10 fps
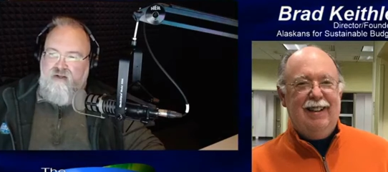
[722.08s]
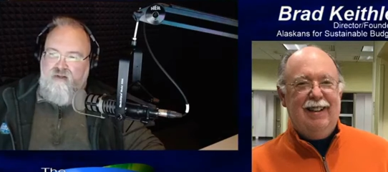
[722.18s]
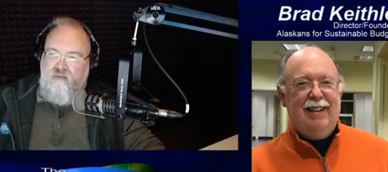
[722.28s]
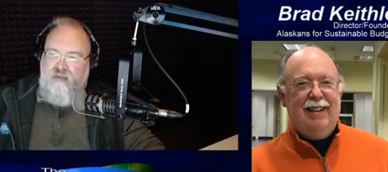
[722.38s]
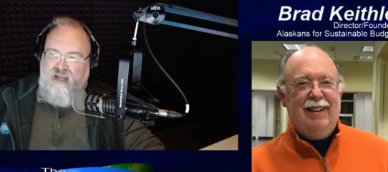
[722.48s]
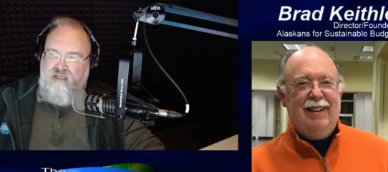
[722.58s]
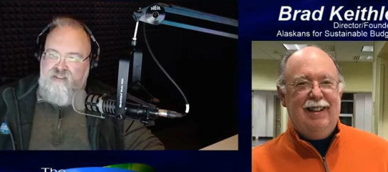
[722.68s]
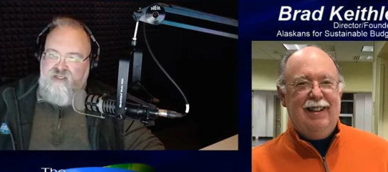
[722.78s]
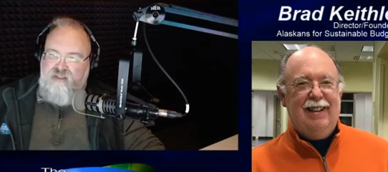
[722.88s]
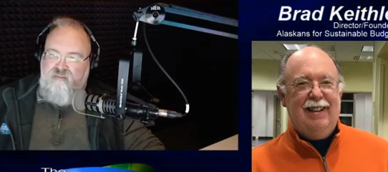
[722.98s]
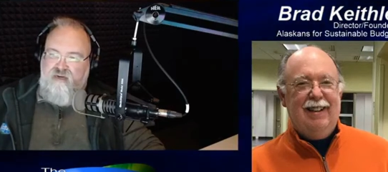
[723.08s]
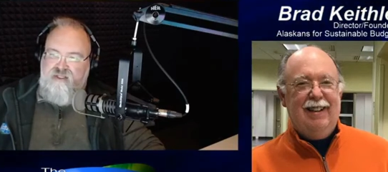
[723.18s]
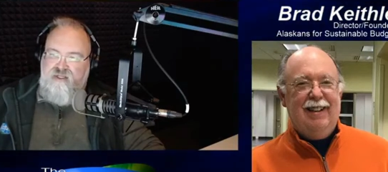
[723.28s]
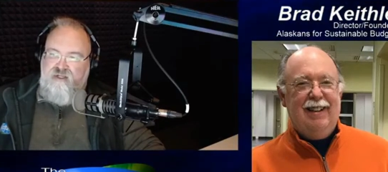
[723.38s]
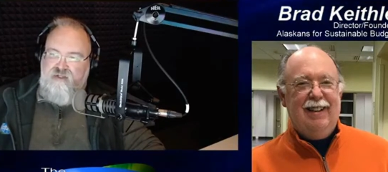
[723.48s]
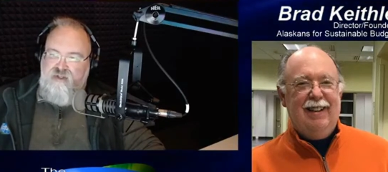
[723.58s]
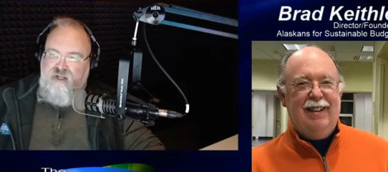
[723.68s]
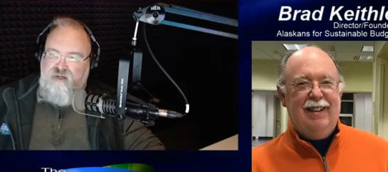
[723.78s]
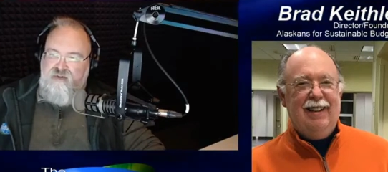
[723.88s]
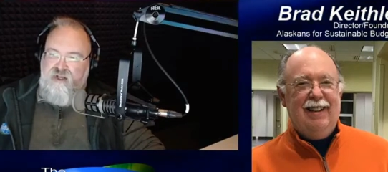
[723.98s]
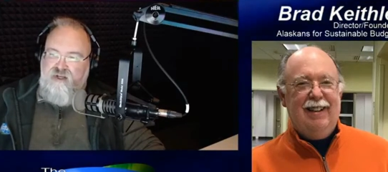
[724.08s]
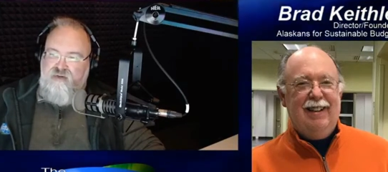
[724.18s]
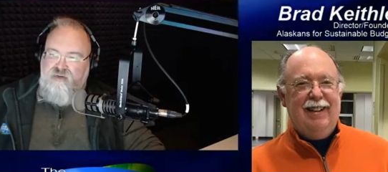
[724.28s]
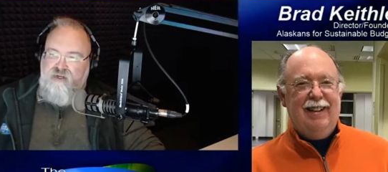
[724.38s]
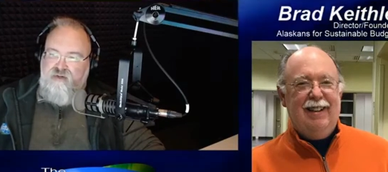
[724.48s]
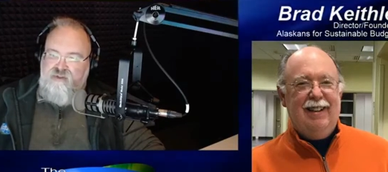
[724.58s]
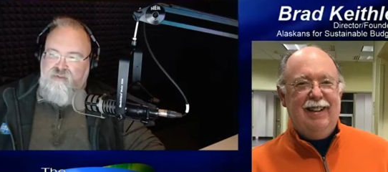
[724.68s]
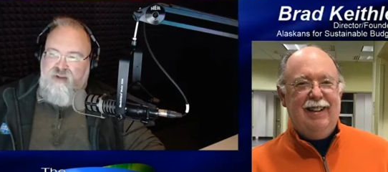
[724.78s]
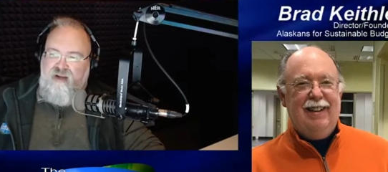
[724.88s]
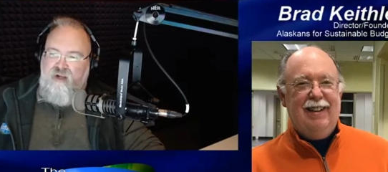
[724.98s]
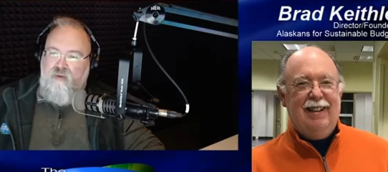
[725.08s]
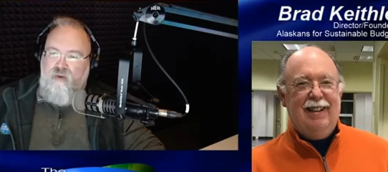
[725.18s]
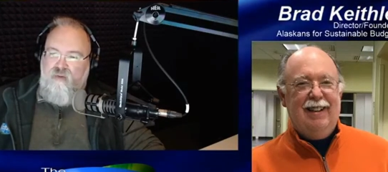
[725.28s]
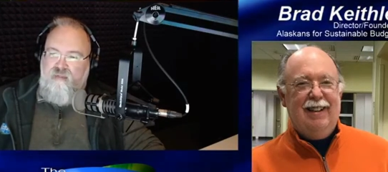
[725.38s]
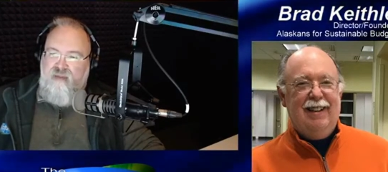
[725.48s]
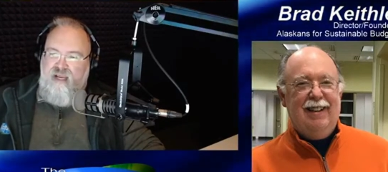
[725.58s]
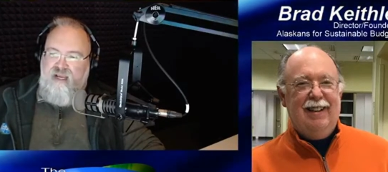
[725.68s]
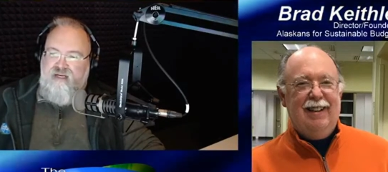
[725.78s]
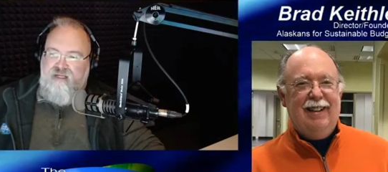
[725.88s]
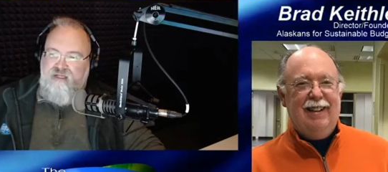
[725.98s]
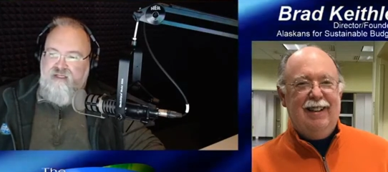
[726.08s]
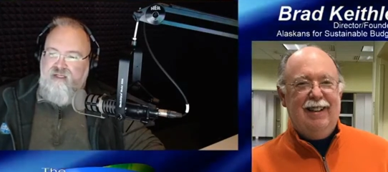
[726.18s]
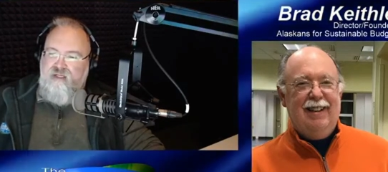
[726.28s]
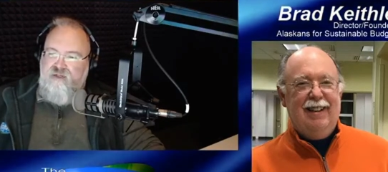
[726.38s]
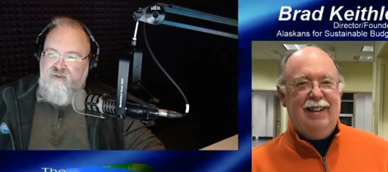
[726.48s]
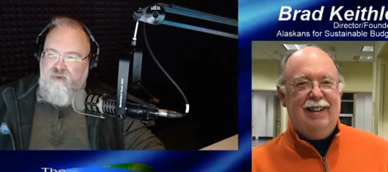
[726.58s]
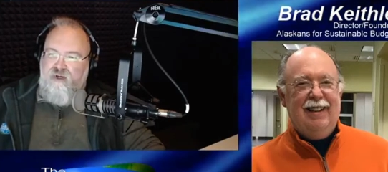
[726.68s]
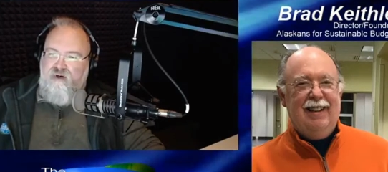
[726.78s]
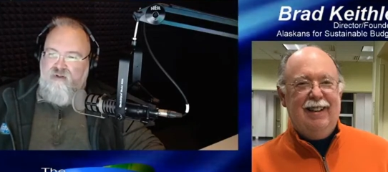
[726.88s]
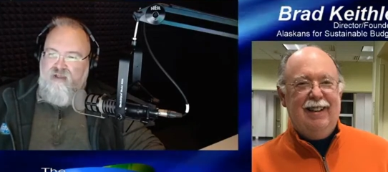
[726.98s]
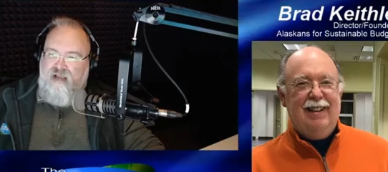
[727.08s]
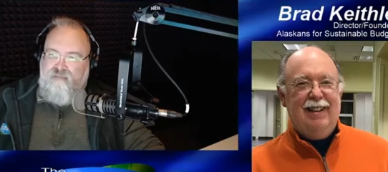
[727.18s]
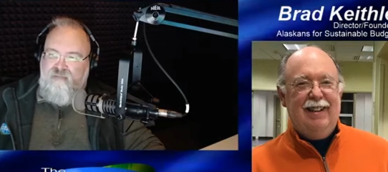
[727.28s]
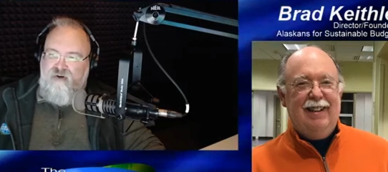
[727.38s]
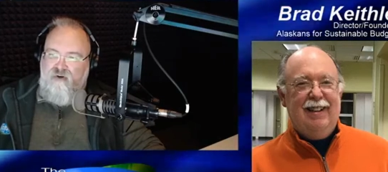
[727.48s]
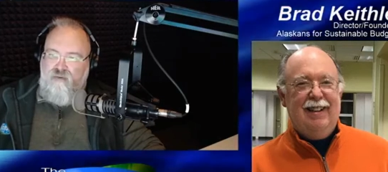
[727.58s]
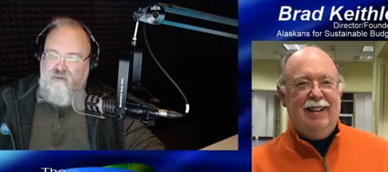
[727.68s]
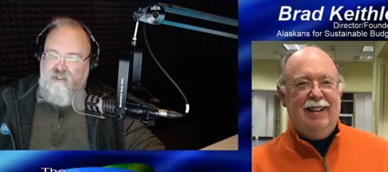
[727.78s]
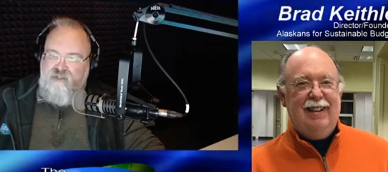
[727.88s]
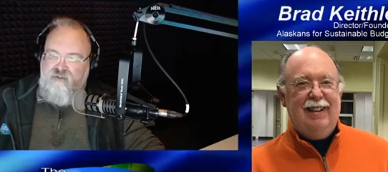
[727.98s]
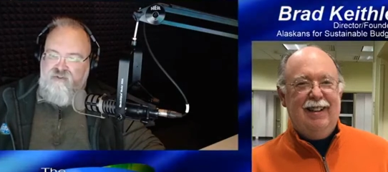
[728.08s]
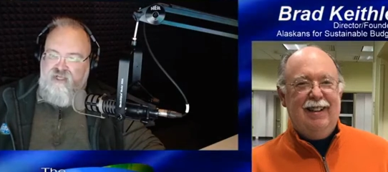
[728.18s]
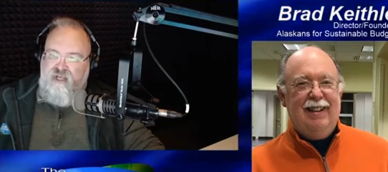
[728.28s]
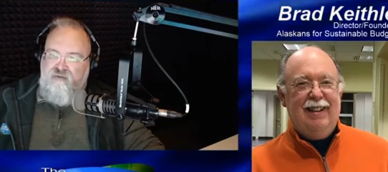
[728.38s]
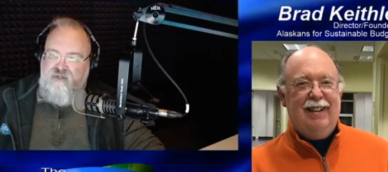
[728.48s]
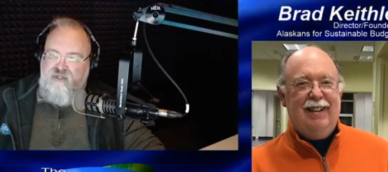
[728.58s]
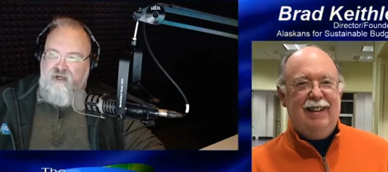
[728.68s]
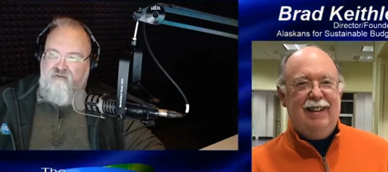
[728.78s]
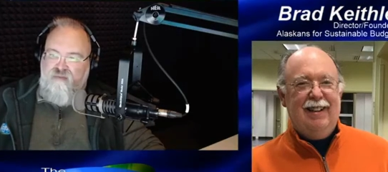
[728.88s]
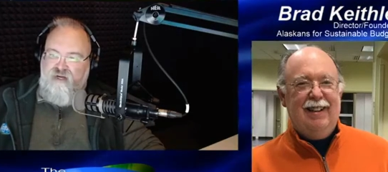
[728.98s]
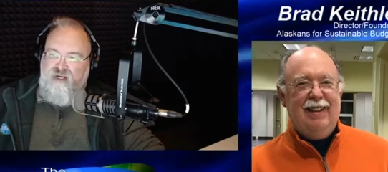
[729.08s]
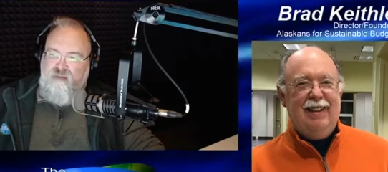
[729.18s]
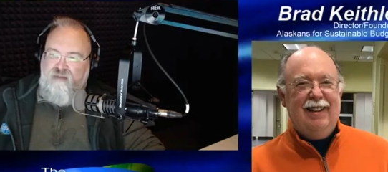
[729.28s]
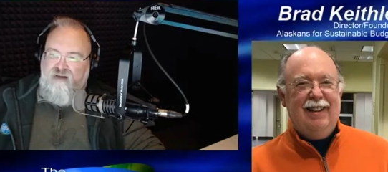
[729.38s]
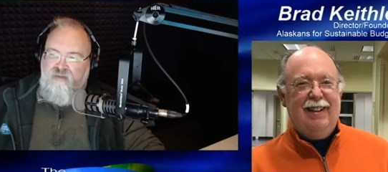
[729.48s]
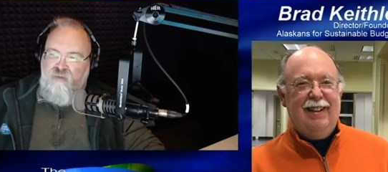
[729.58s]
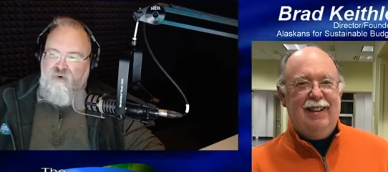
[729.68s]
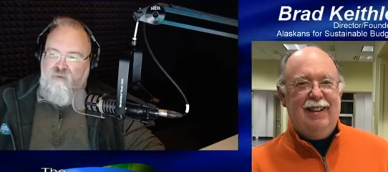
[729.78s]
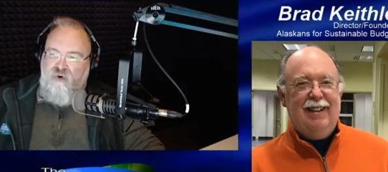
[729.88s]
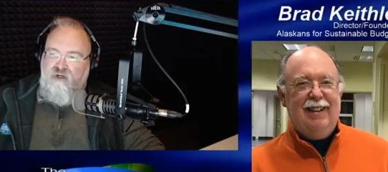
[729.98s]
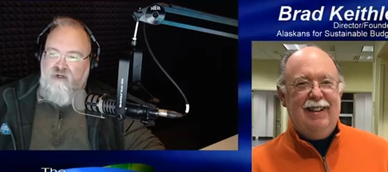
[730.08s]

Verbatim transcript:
Speaker 1: a balancing the budget and spending what we made and doing all that. But of course, as you said, we saw everybody come out of the woodwork.